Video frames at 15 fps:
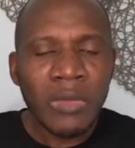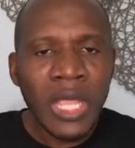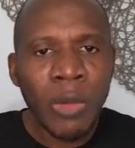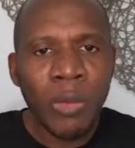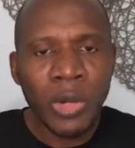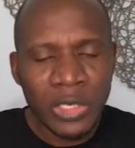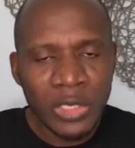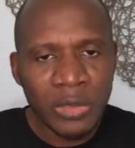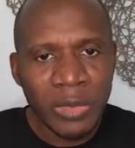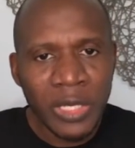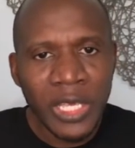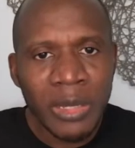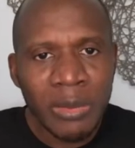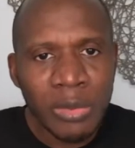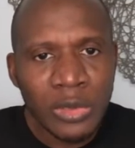I want to
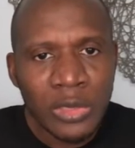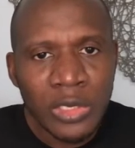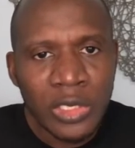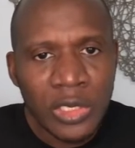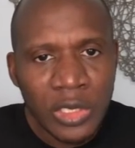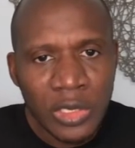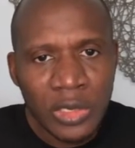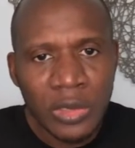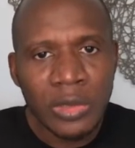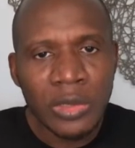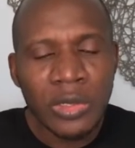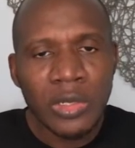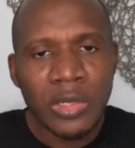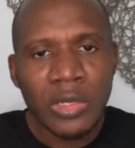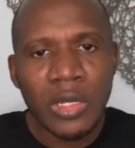be able to
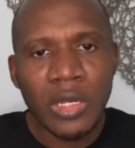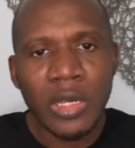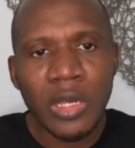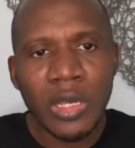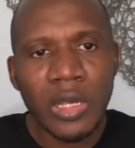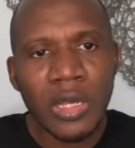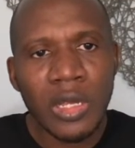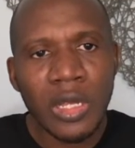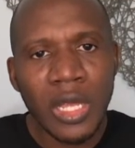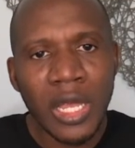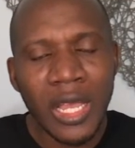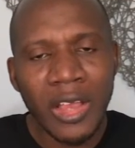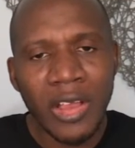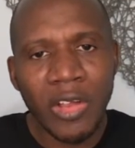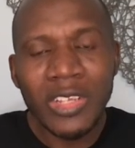
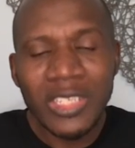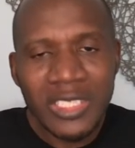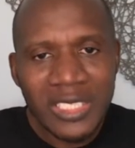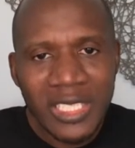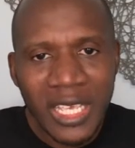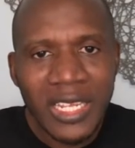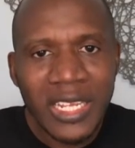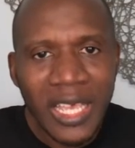understand